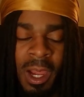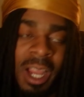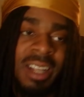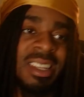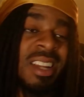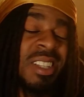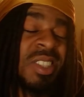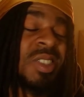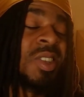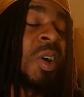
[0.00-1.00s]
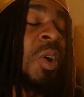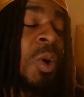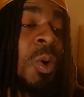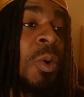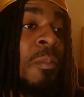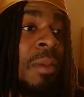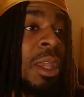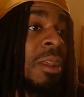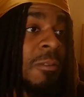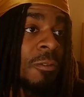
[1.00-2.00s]
There's so
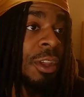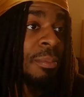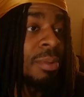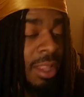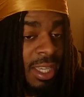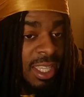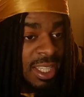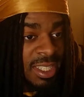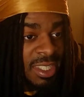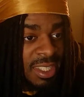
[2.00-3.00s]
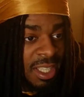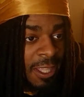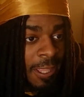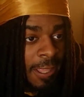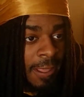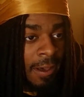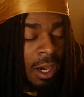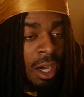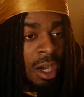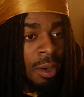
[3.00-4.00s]
many free plugins,
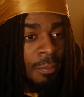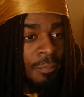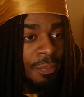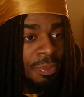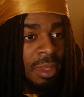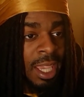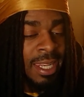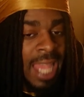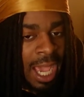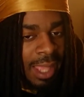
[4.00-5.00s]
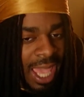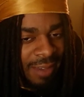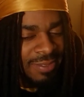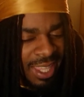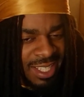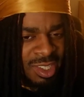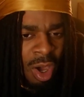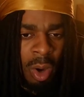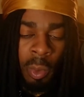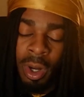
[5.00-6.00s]
and now they have things called one